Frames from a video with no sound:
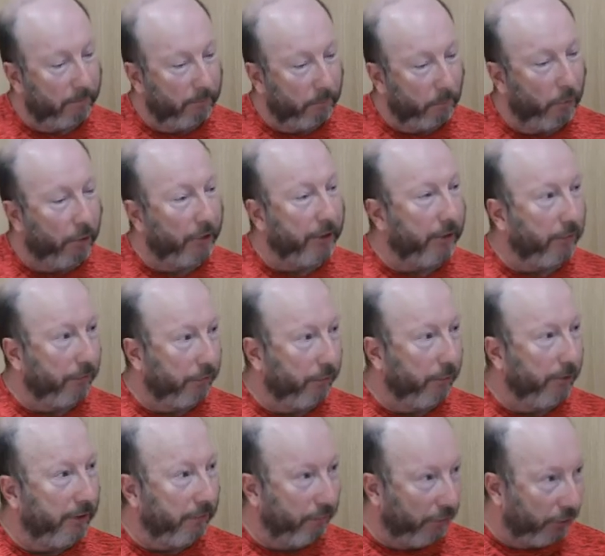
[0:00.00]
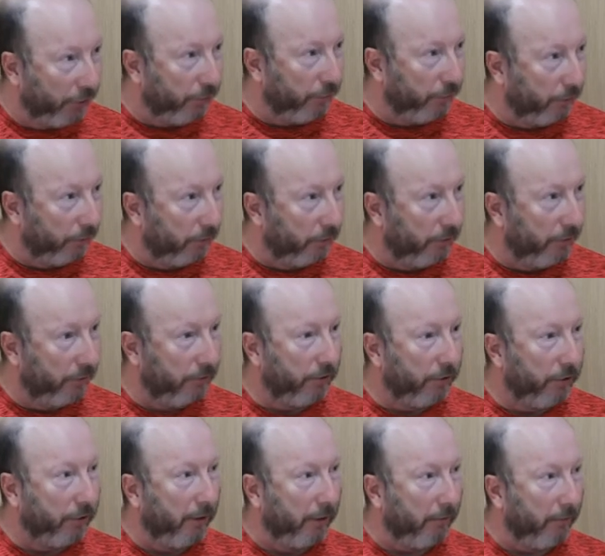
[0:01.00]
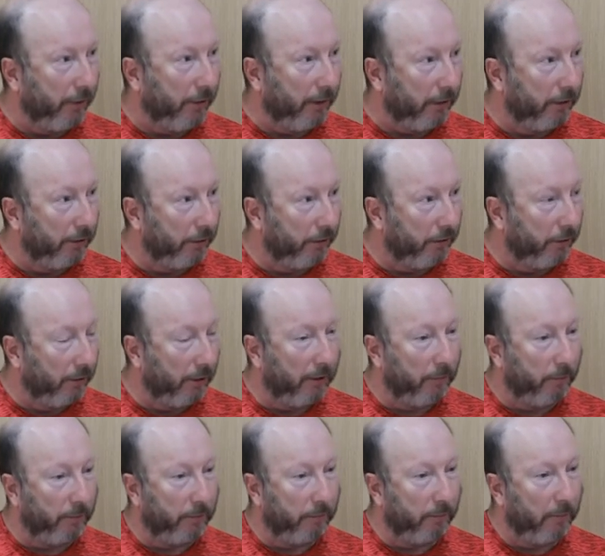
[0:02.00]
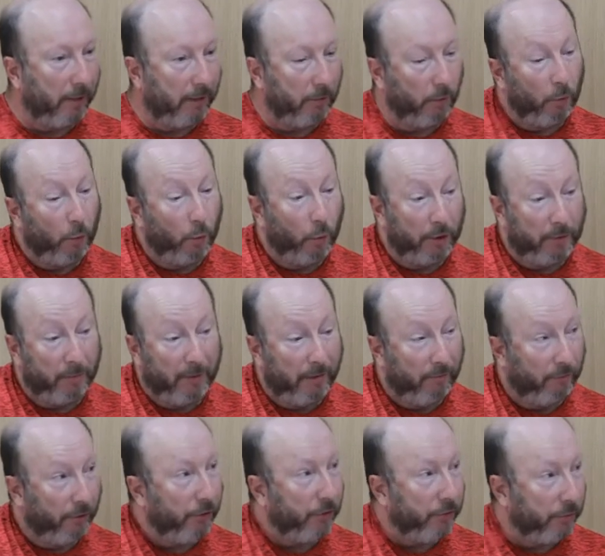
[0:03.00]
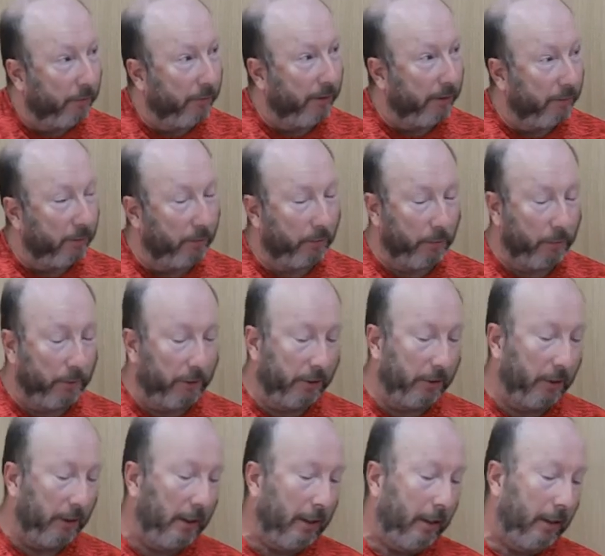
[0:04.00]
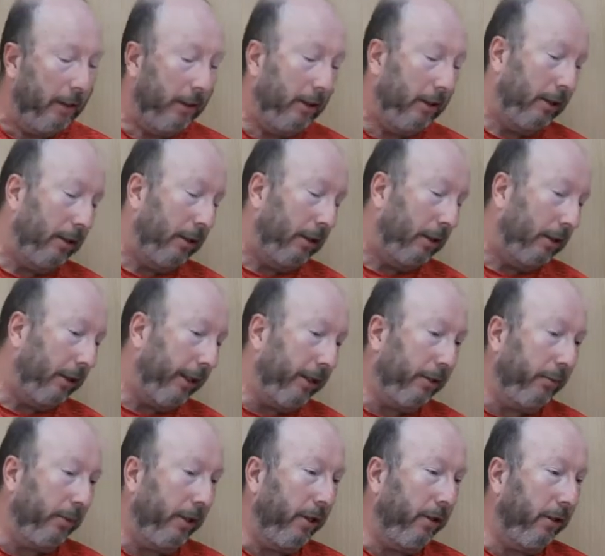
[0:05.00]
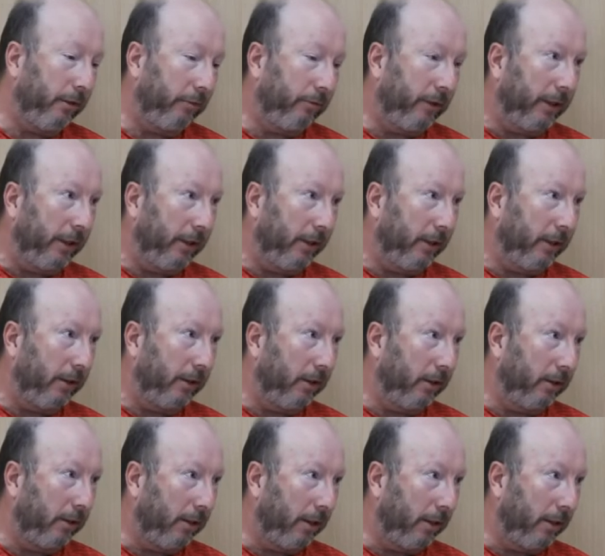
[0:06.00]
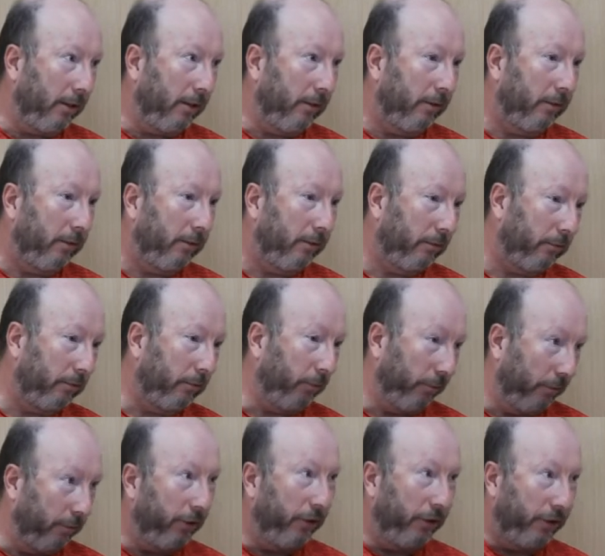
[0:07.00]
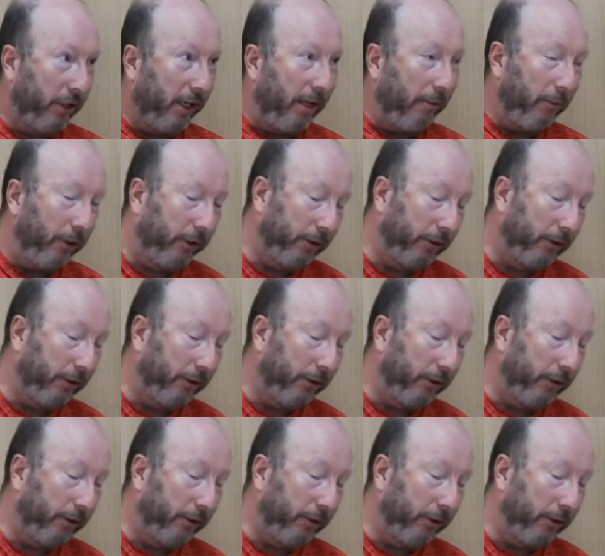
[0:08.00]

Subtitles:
working through individuals to do that recognition? And that was always my view to people was, yes, we can't recognise Artsakh, or at the time we